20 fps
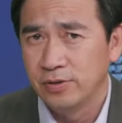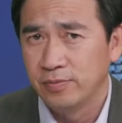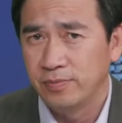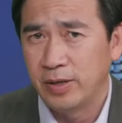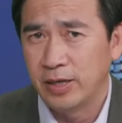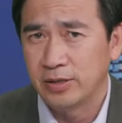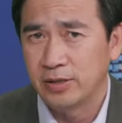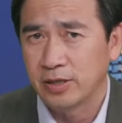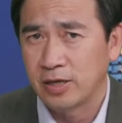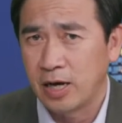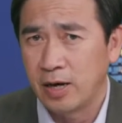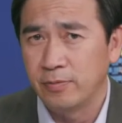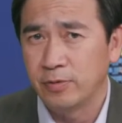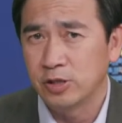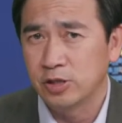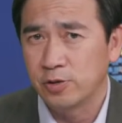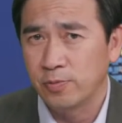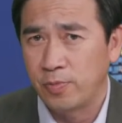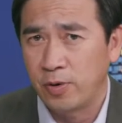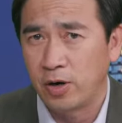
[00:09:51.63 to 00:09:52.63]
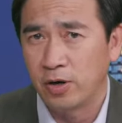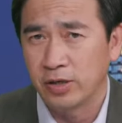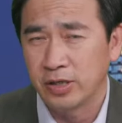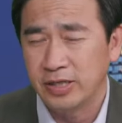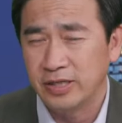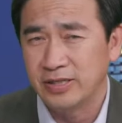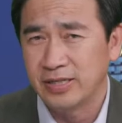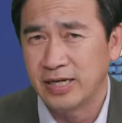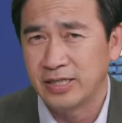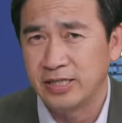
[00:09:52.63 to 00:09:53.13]
by the Communist
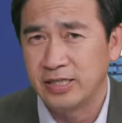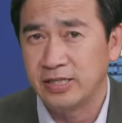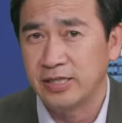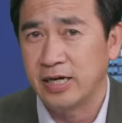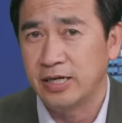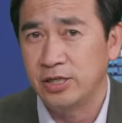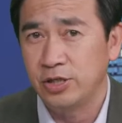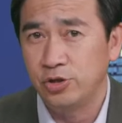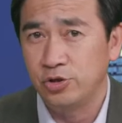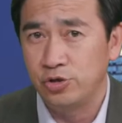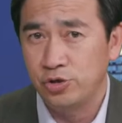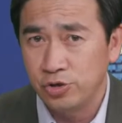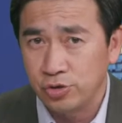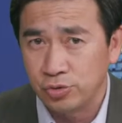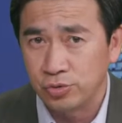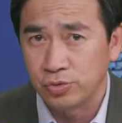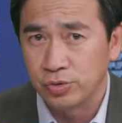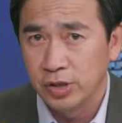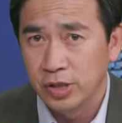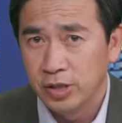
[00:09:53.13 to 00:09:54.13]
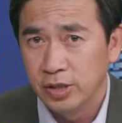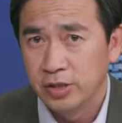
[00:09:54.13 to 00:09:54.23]
Party in 1992.